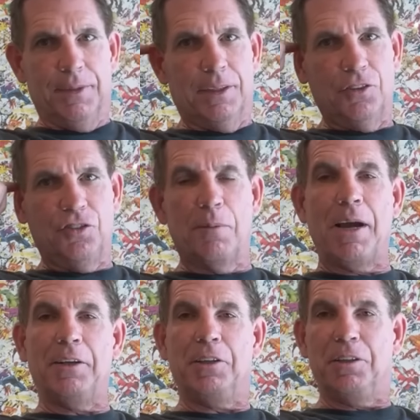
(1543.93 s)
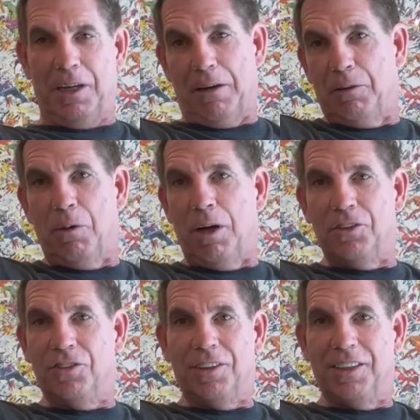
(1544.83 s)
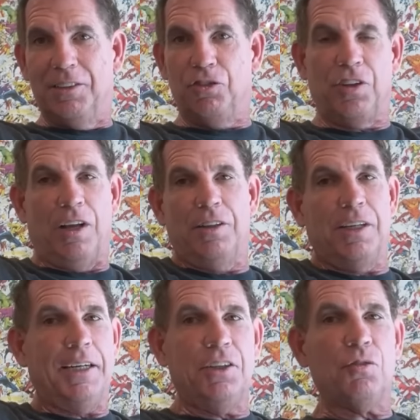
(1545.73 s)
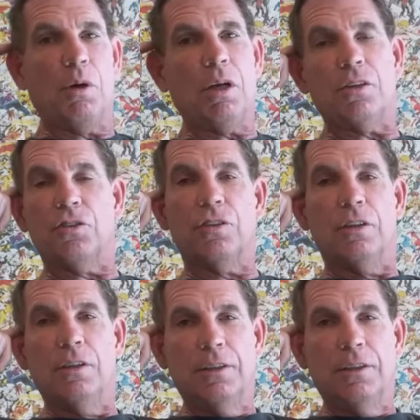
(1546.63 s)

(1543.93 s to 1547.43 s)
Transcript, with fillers: because somehow you know how it was. It was just how the '90s was.